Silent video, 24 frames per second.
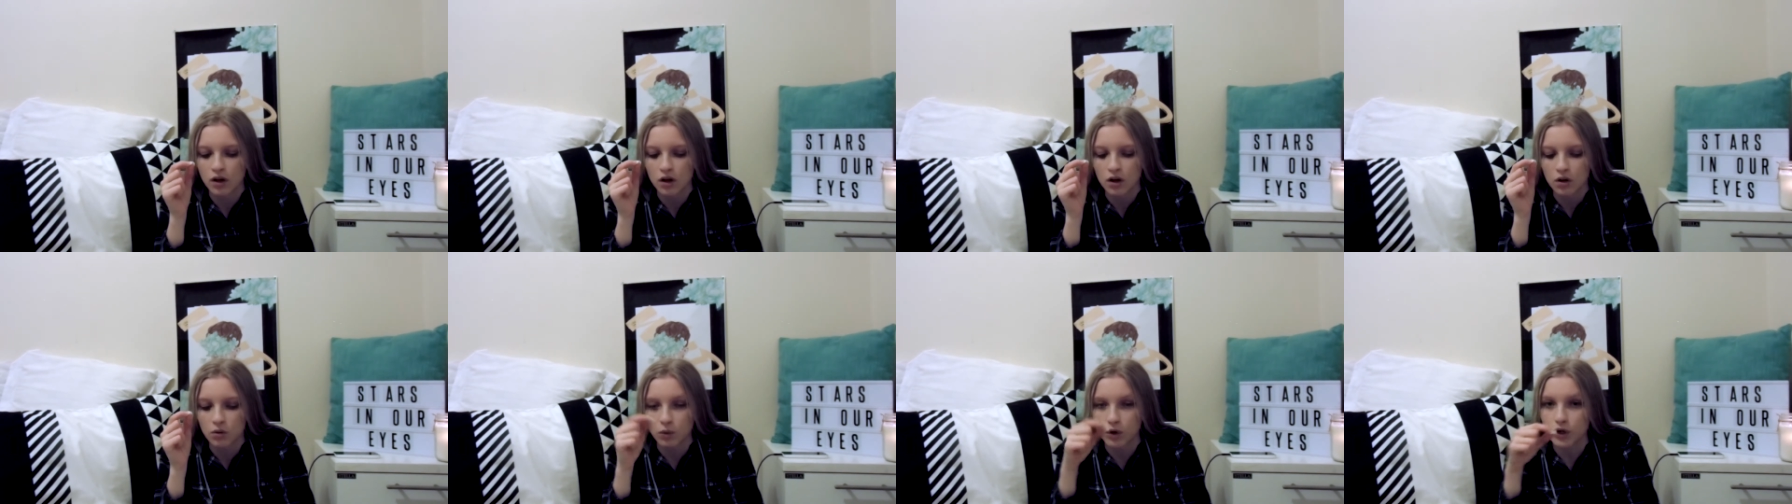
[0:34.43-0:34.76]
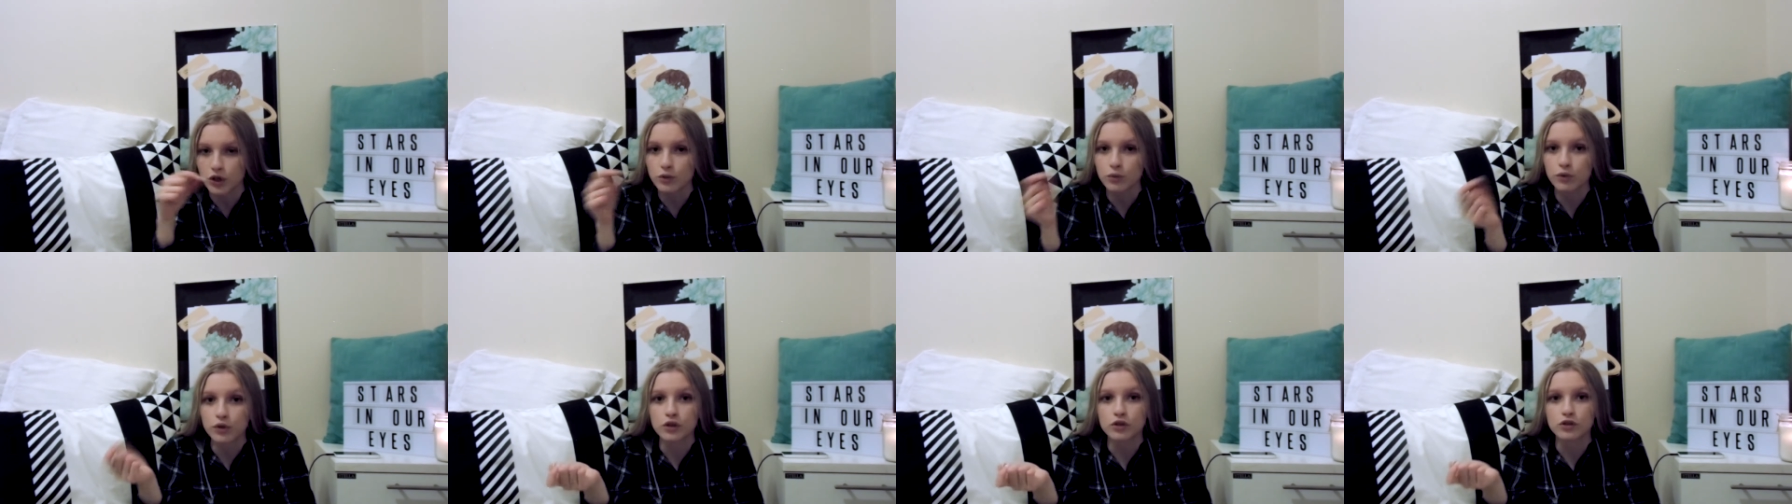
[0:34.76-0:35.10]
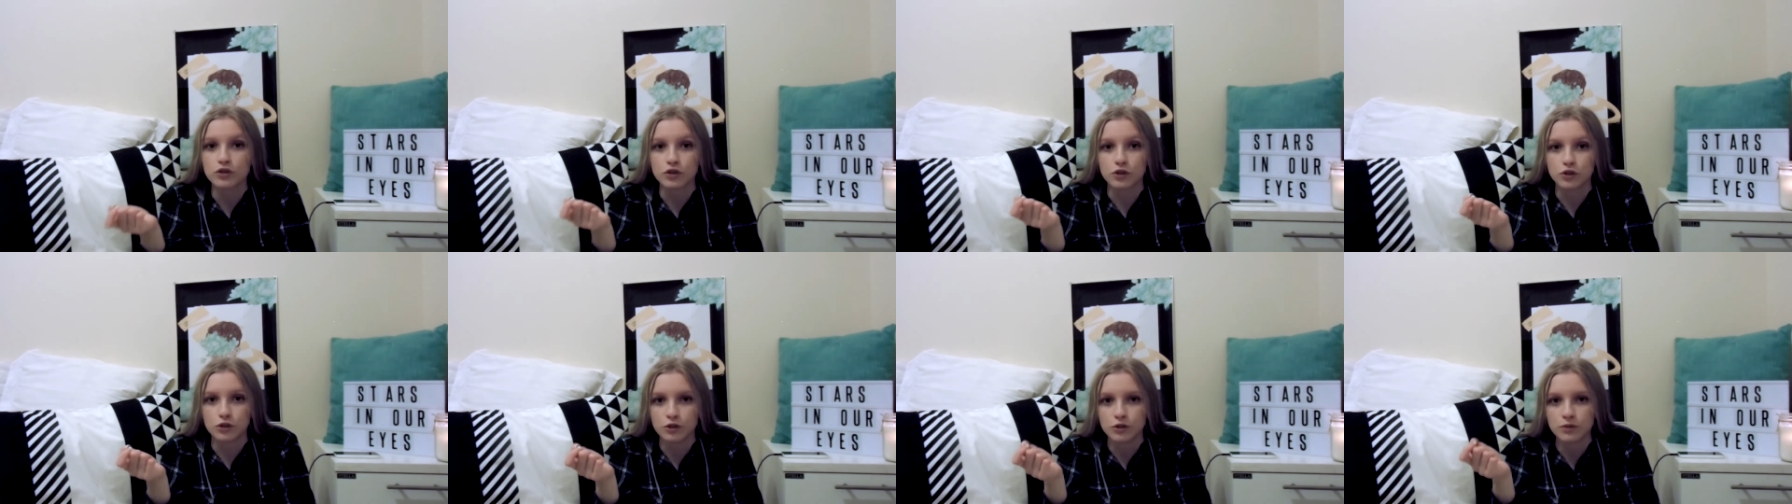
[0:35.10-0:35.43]
what you want to
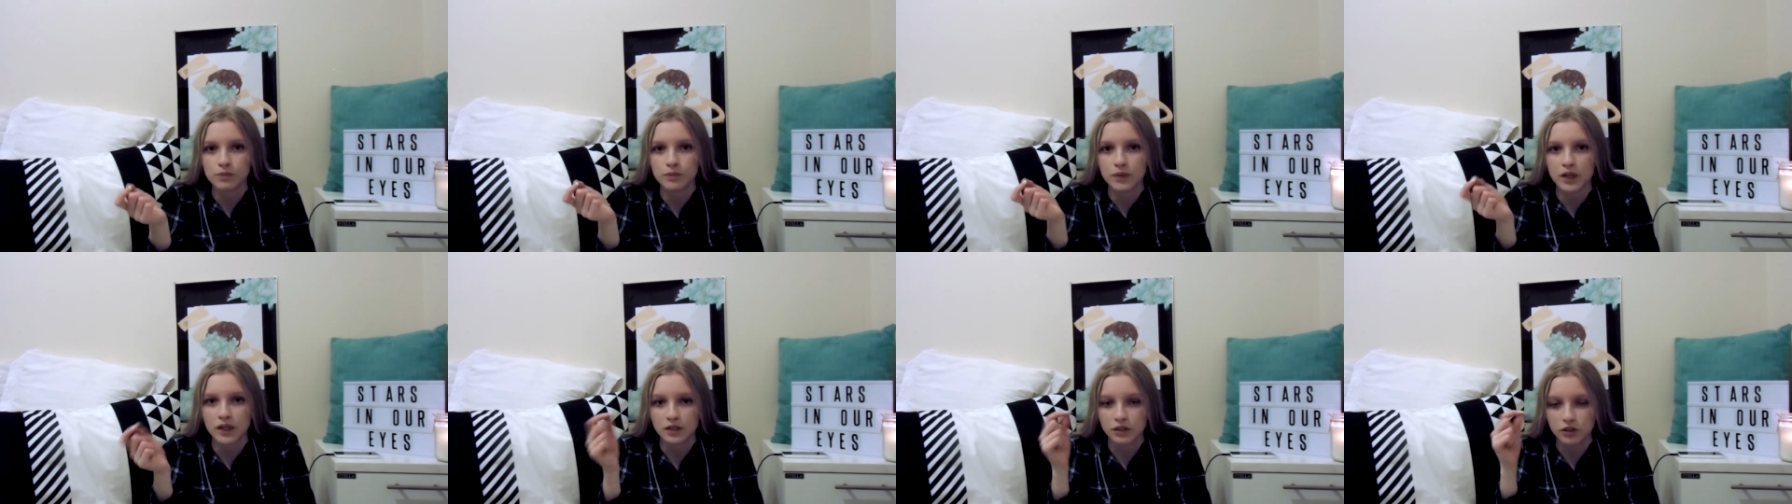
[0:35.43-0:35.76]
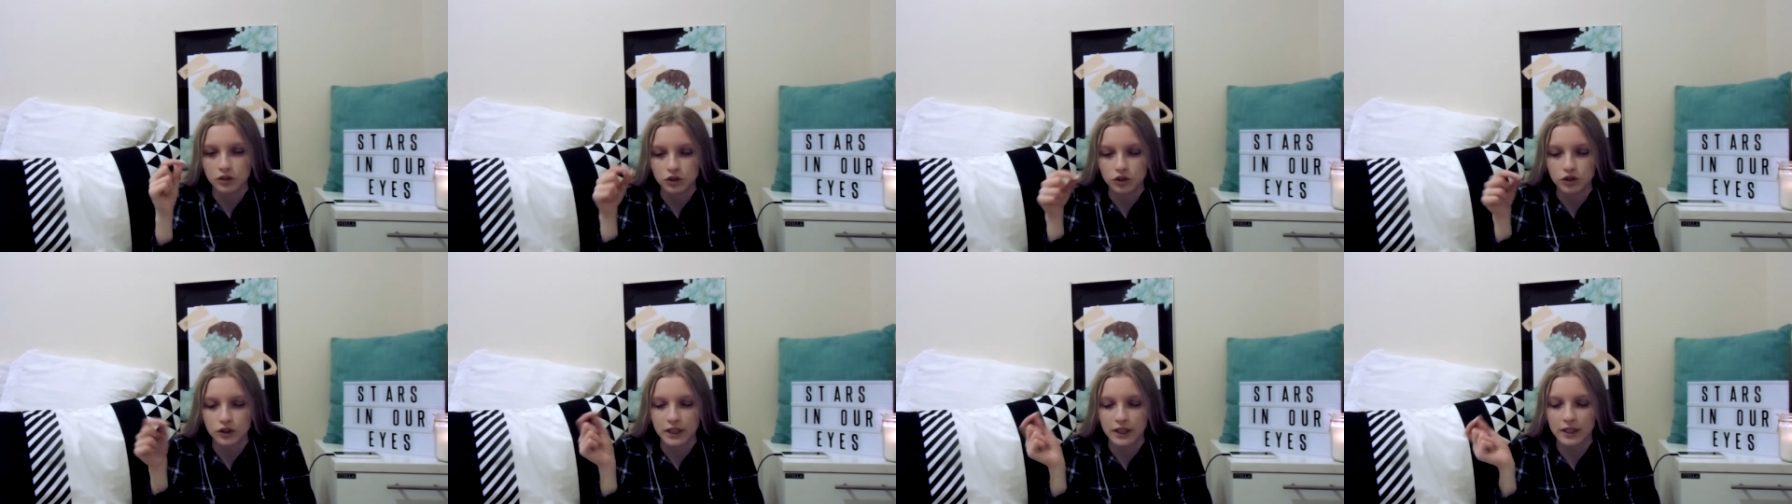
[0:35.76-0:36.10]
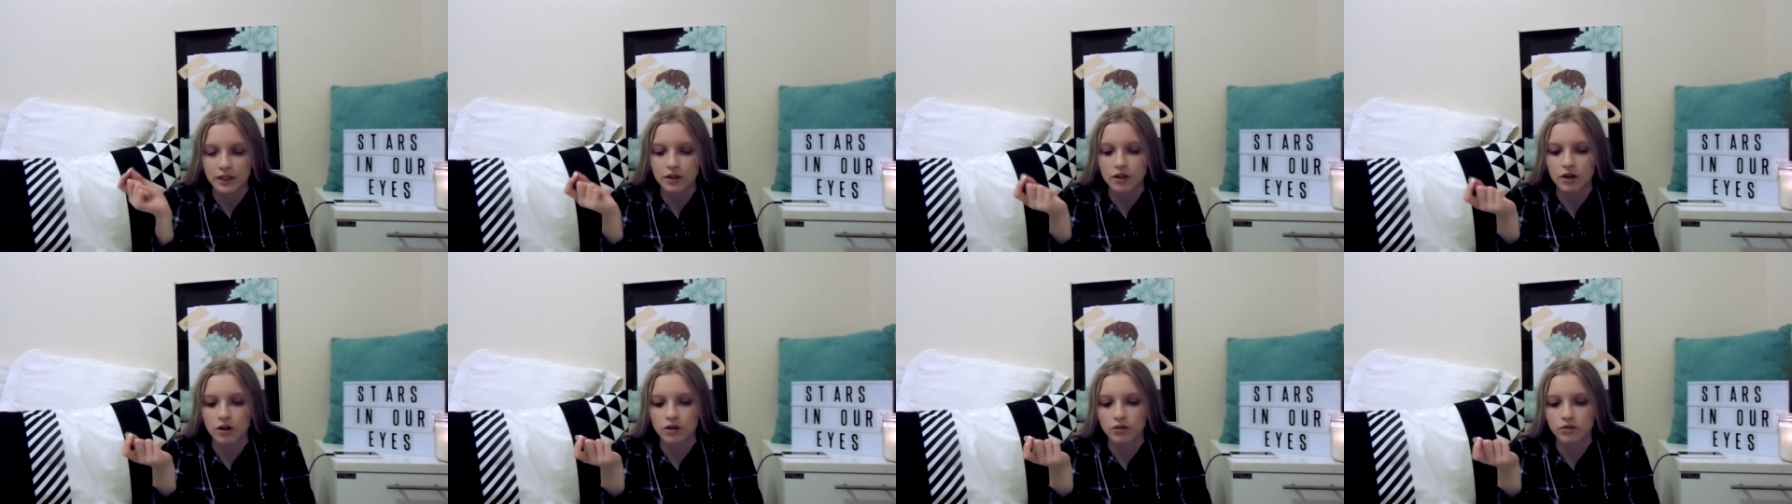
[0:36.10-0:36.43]
do and then you tick it
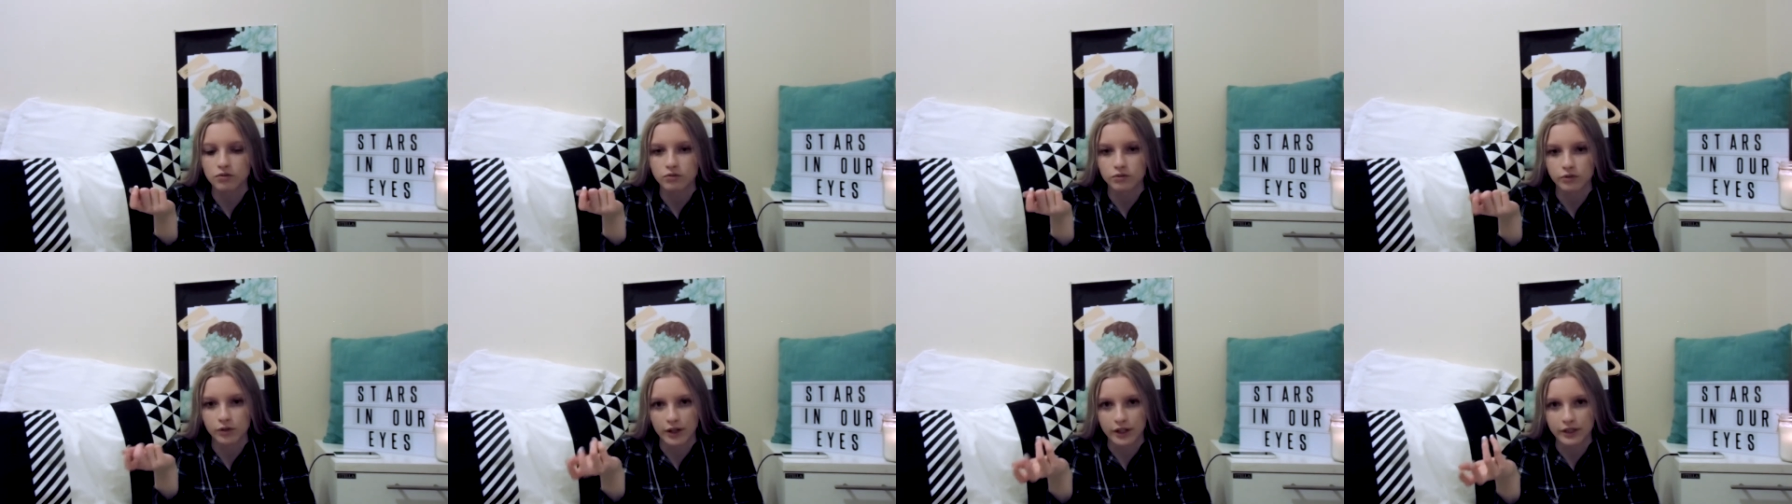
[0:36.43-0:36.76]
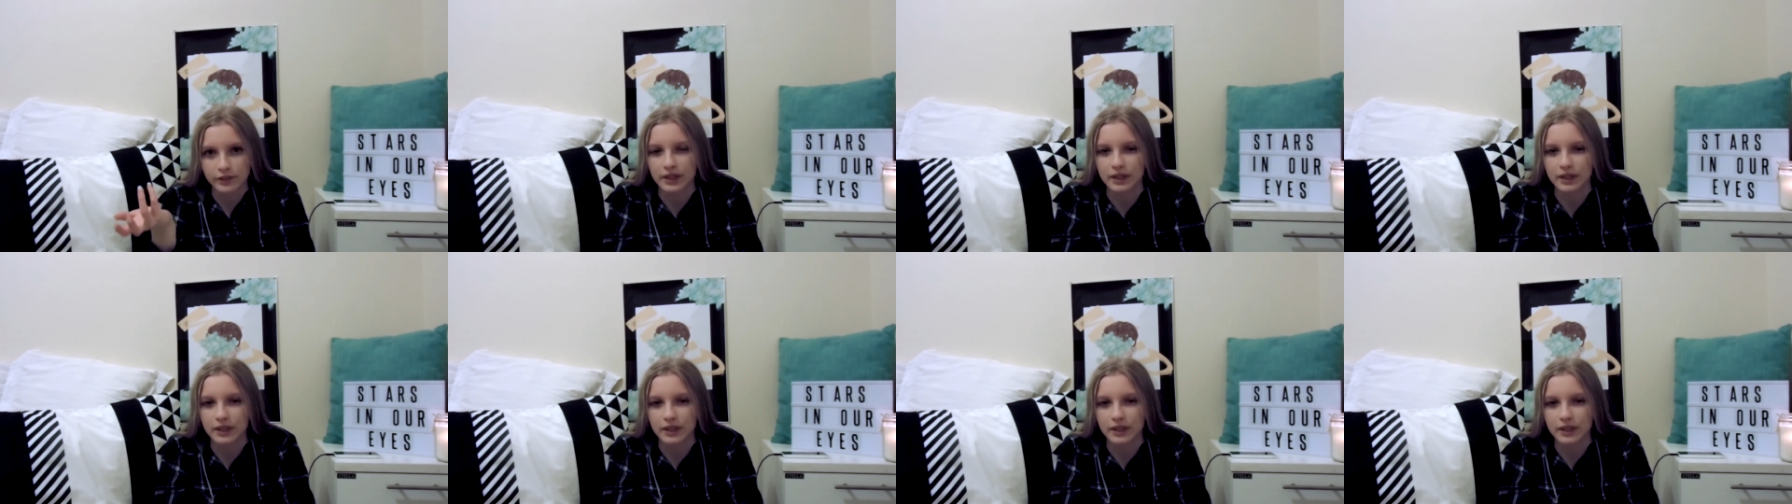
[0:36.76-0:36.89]
off, right?